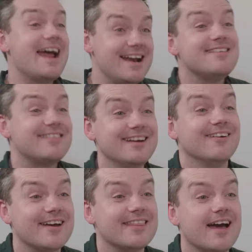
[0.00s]
anything
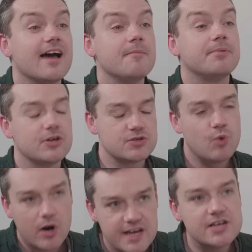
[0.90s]
like that, because
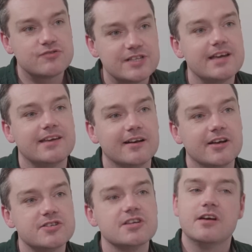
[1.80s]
while it is
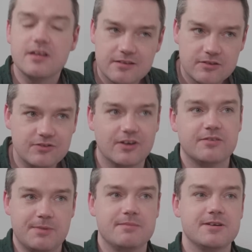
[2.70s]
ridiculous,
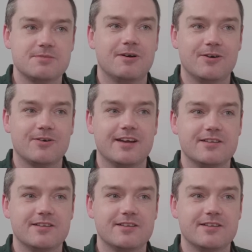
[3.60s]
does make me smile.